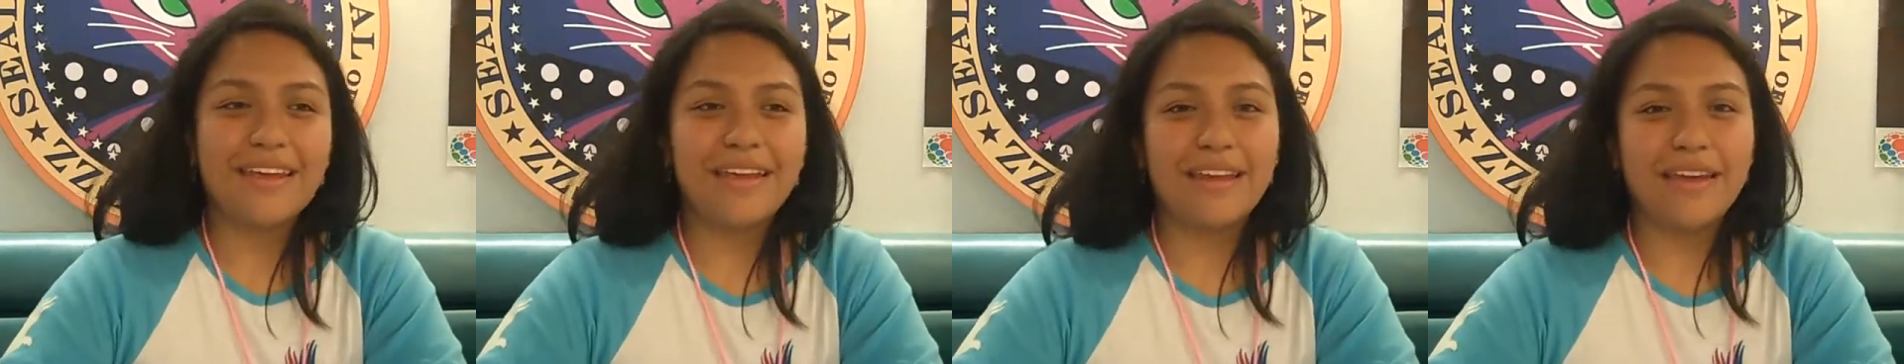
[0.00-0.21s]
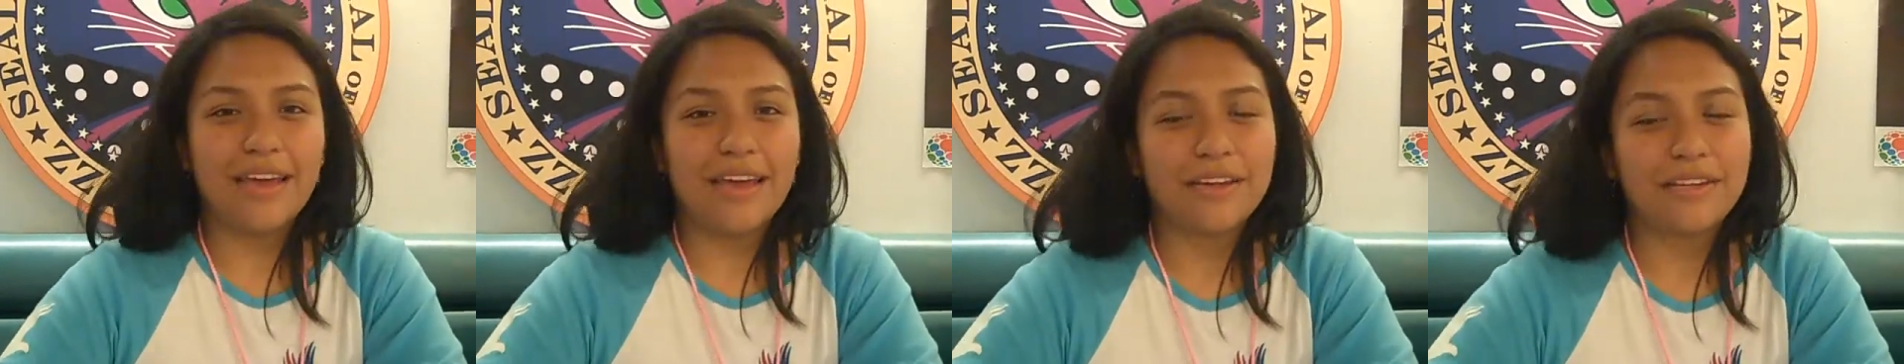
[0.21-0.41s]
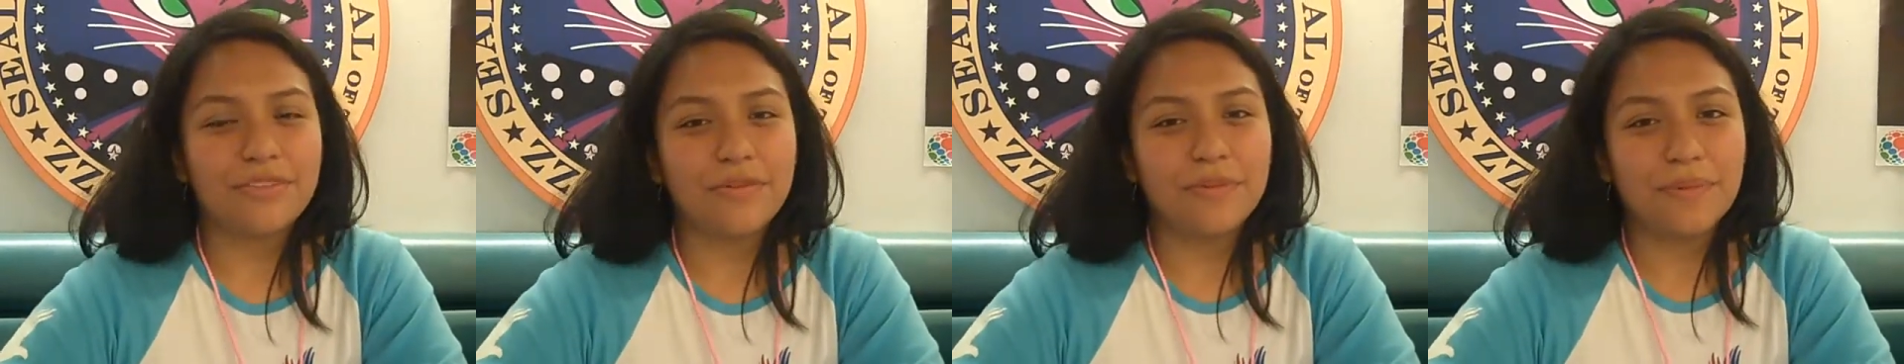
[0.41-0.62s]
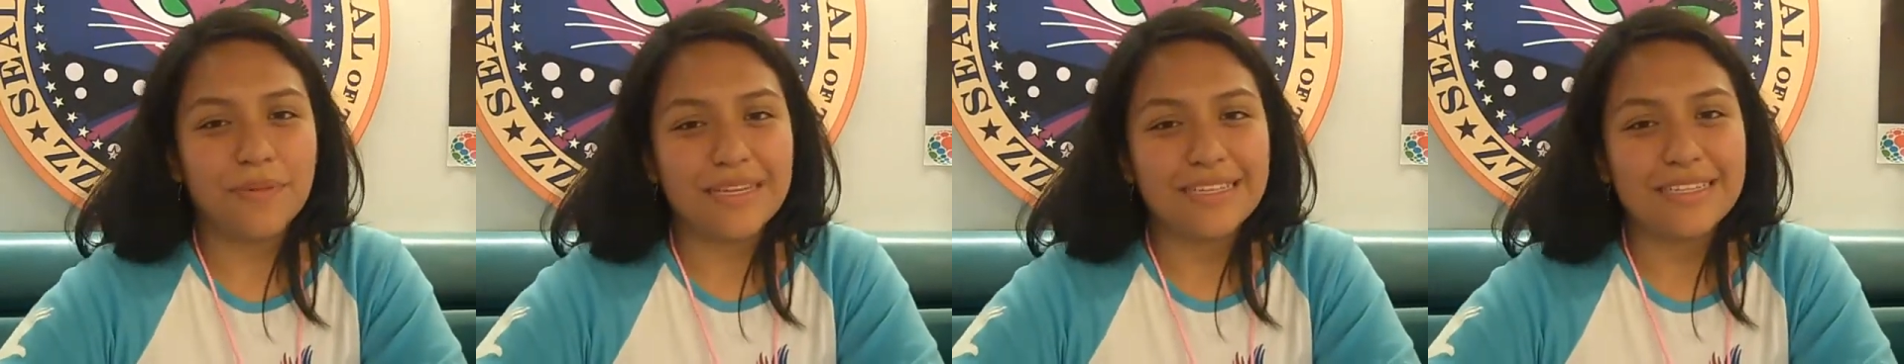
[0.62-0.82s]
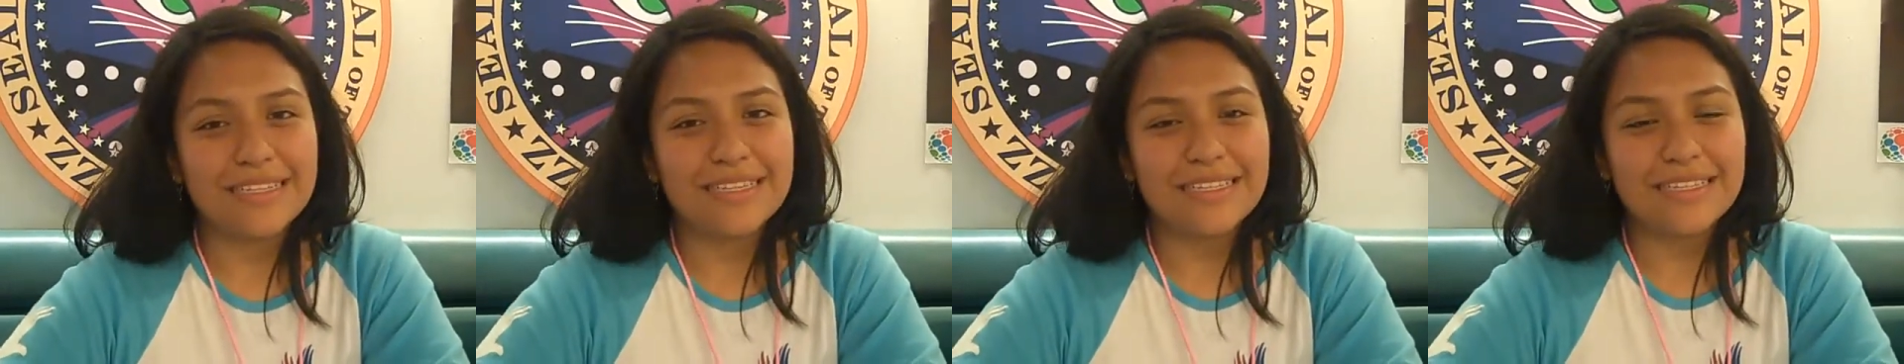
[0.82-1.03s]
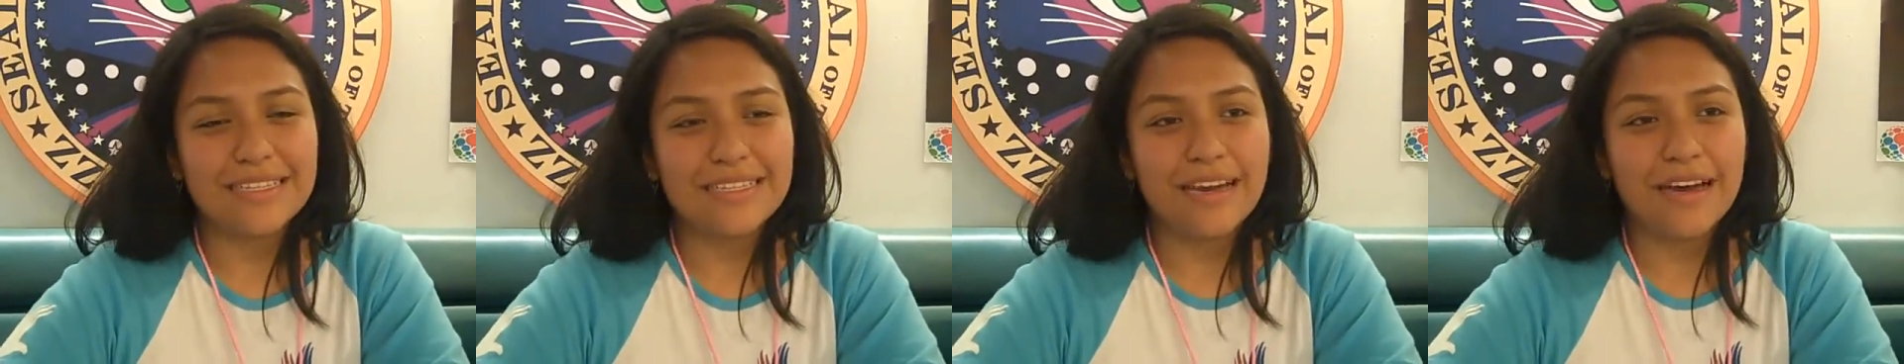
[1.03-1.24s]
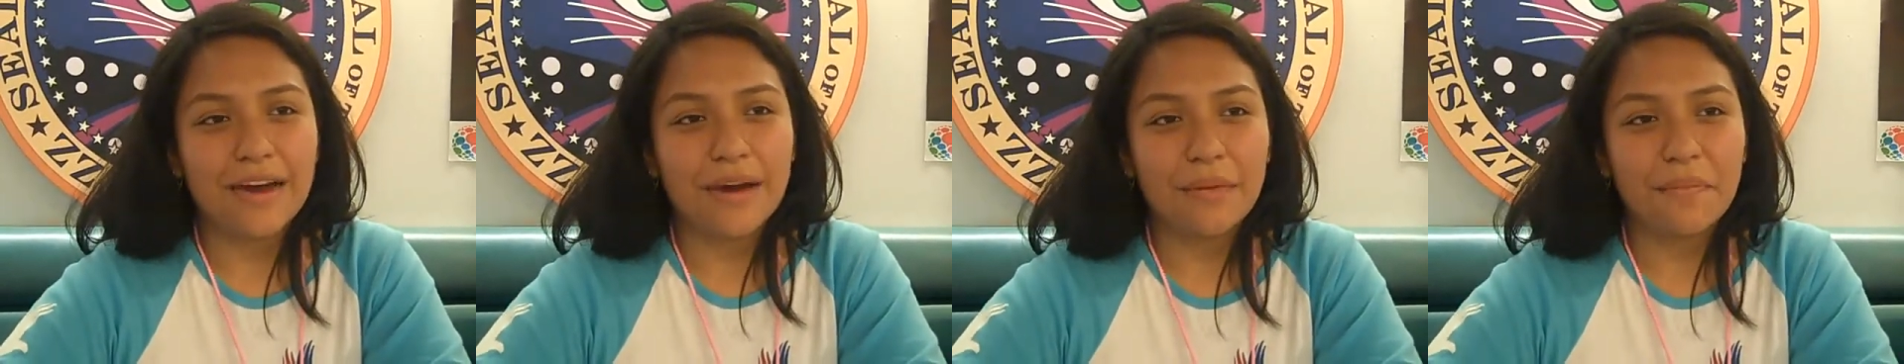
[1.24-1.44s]
in actual
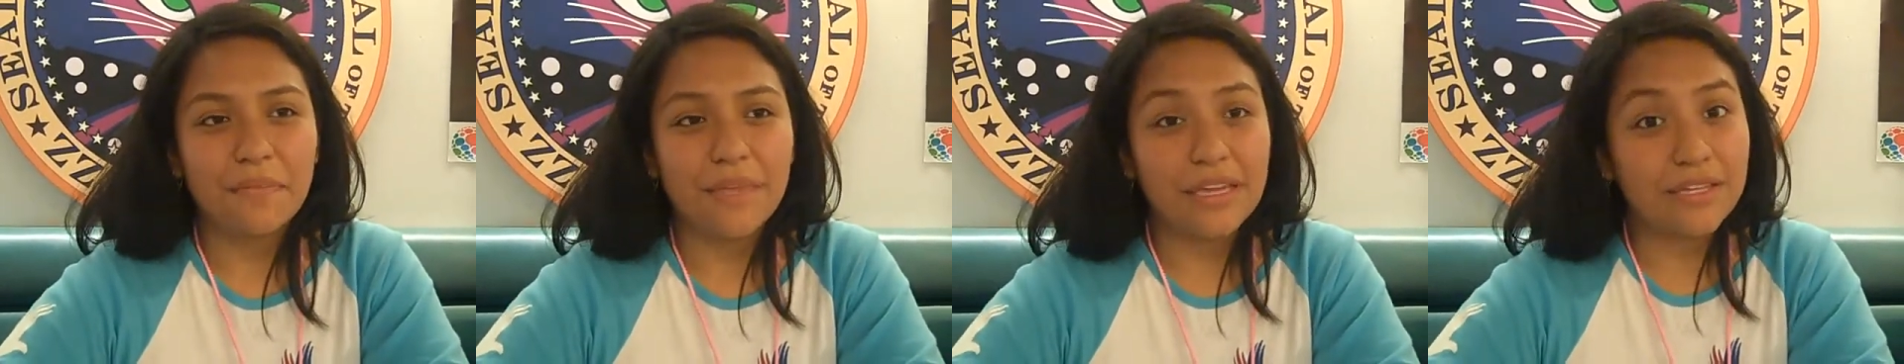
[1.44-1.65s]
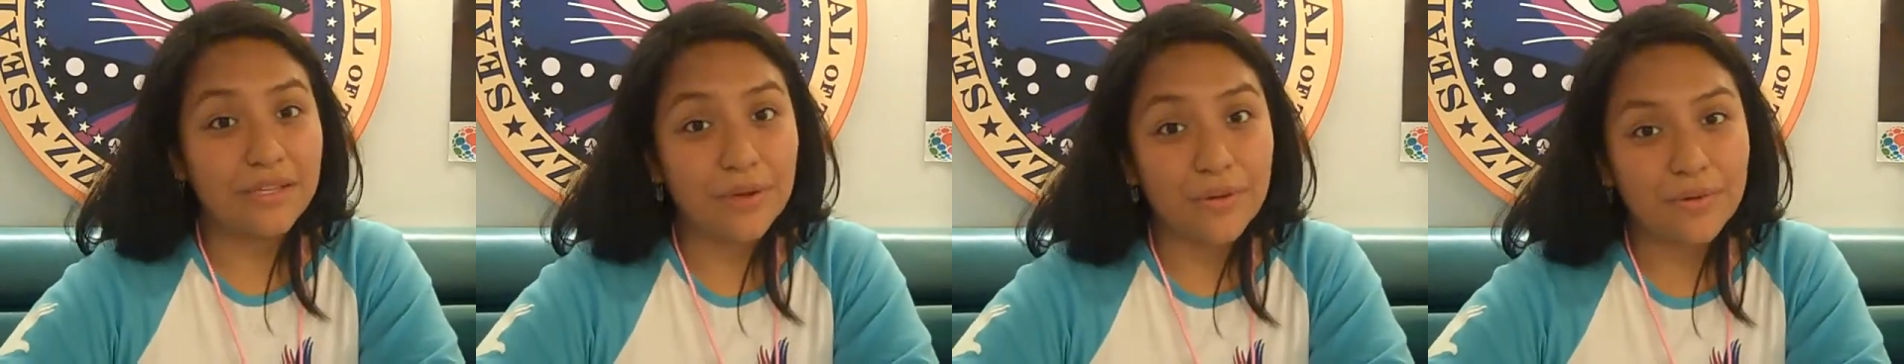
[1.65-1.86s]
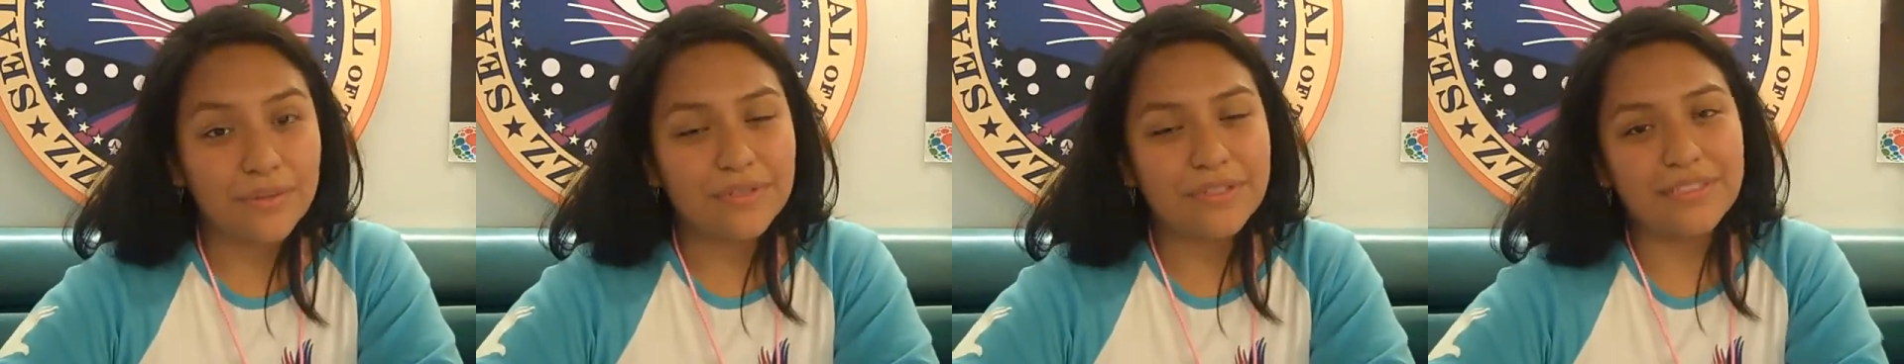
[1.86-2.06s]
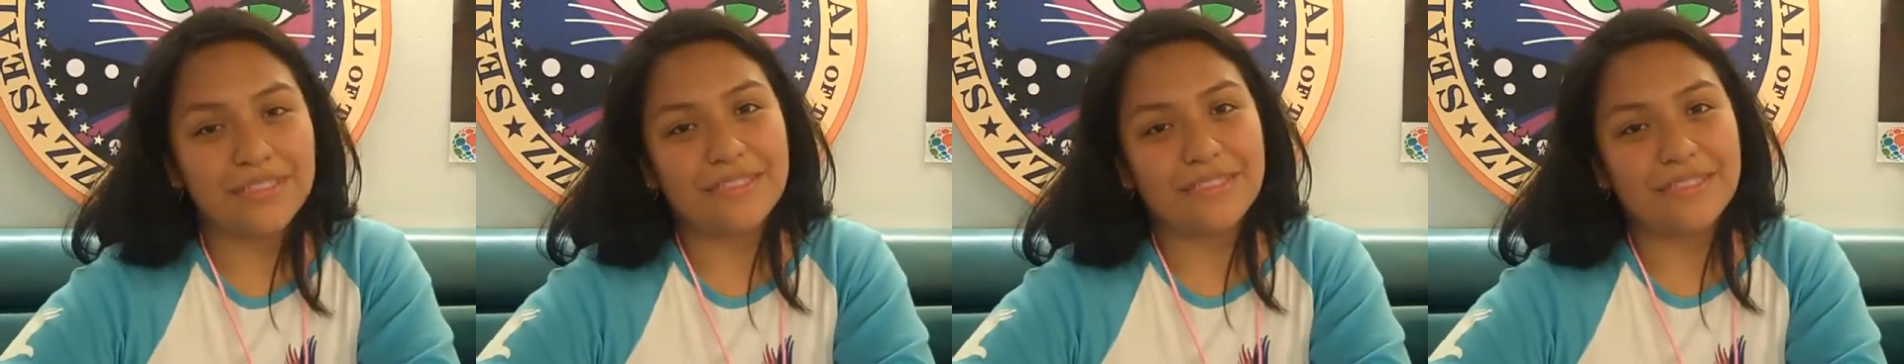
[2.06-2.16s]
places um, they don't.